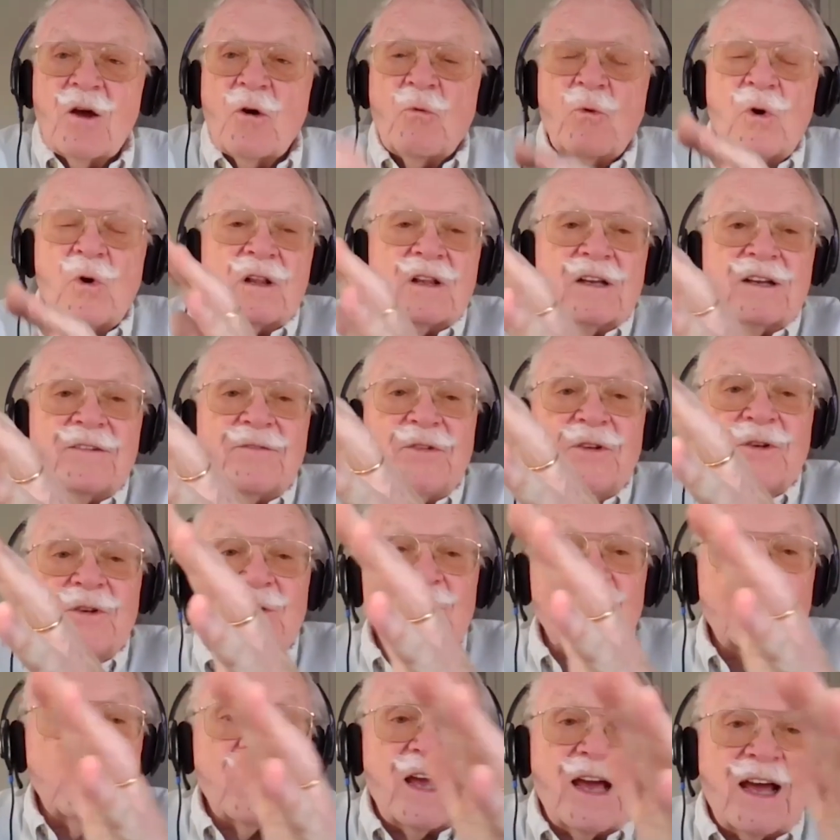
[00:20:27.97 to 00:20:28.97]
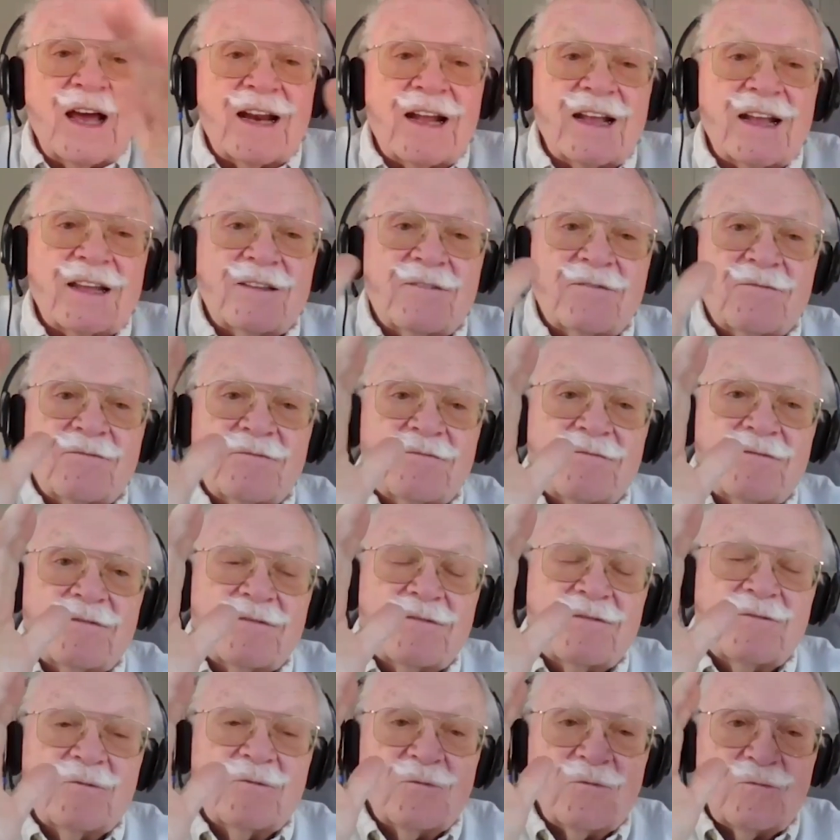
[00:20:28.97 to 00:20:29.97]
Well, if you look at it,
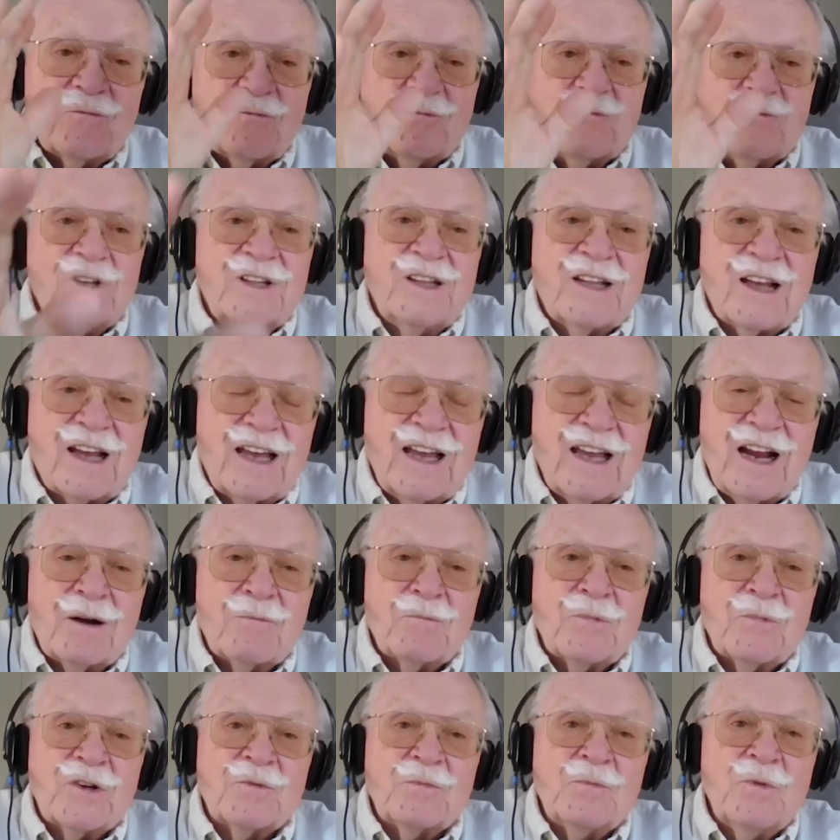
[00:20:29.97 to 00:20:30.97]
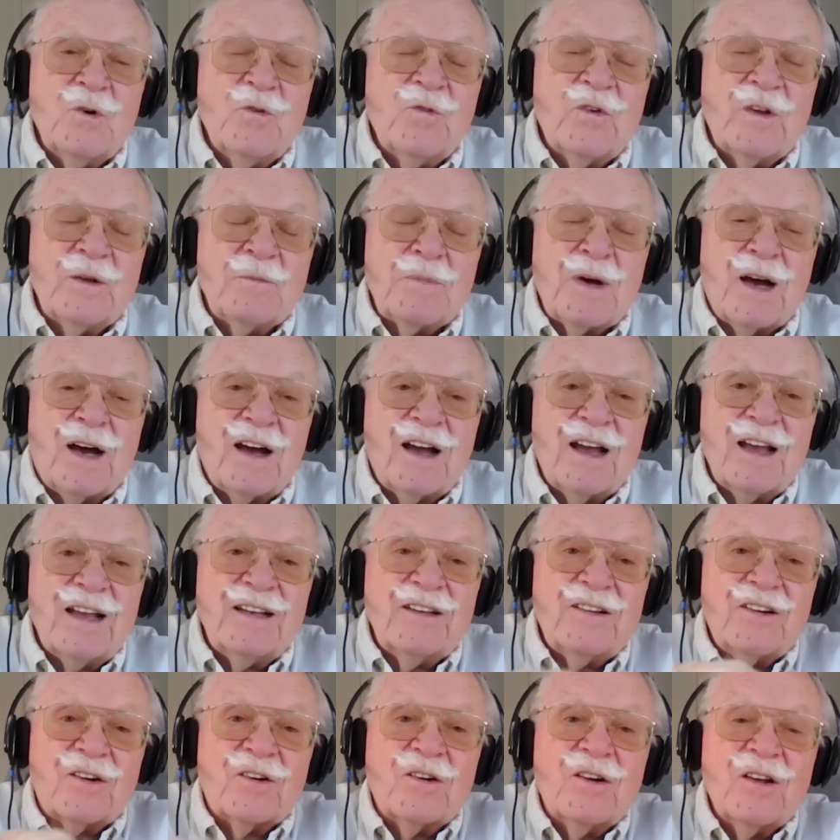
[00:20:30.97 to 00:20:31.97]
when the camera's moving
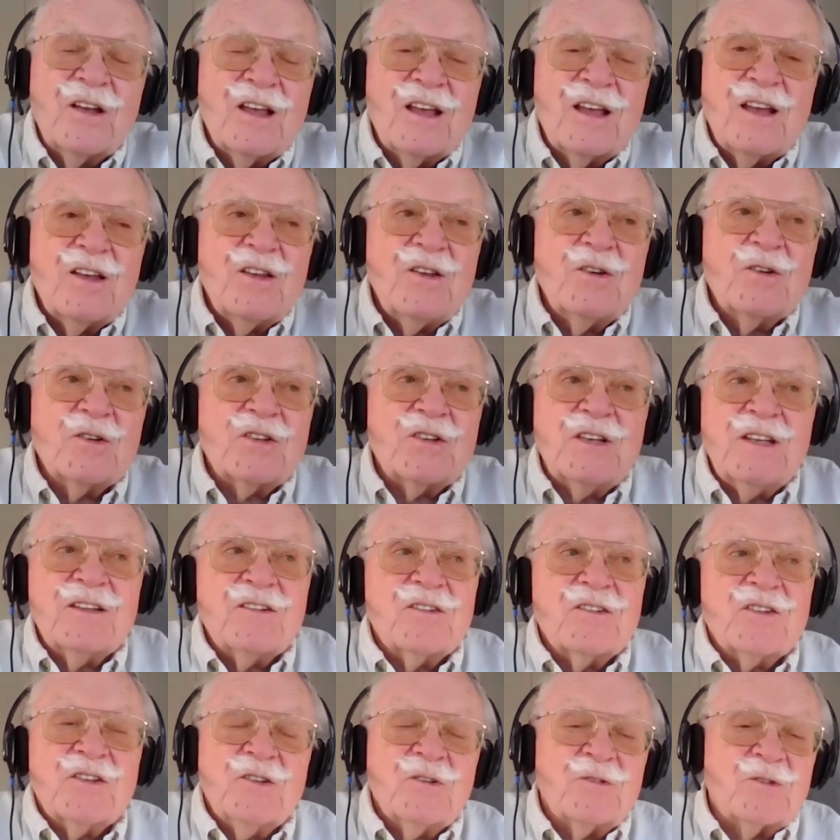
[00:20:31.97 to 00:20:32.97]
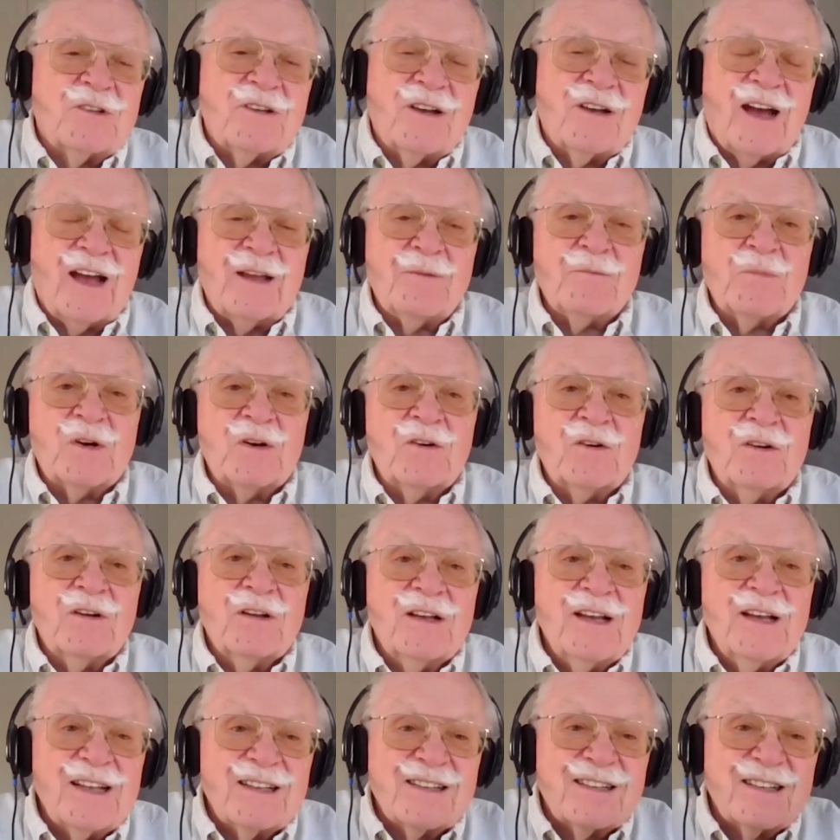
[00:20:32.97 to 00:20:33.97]
behind her, you see there's no timer.
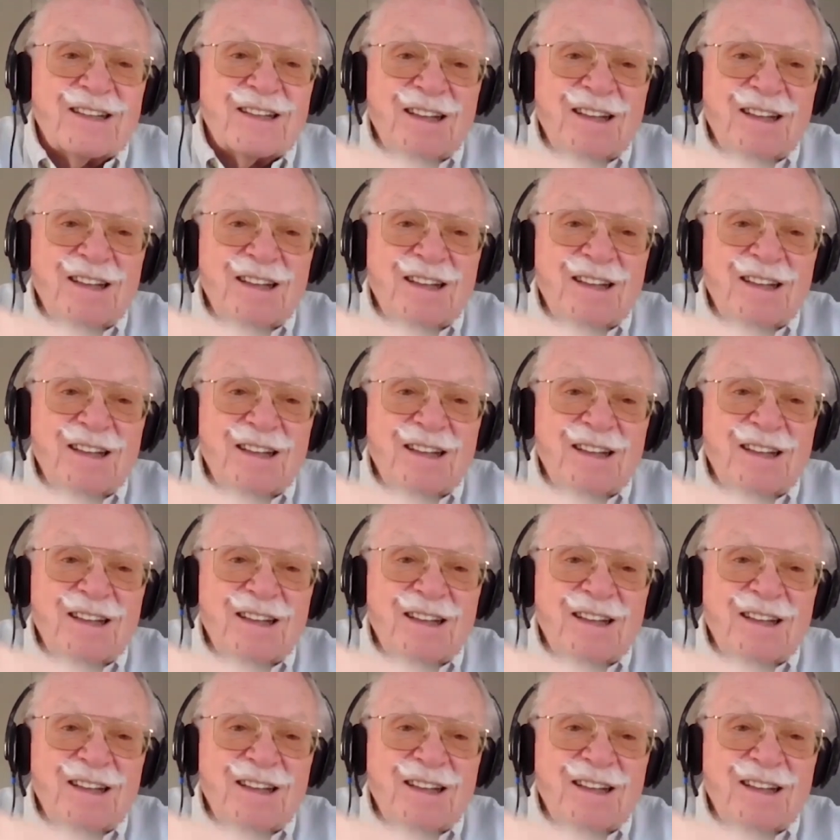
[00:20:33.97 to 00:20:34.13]
It's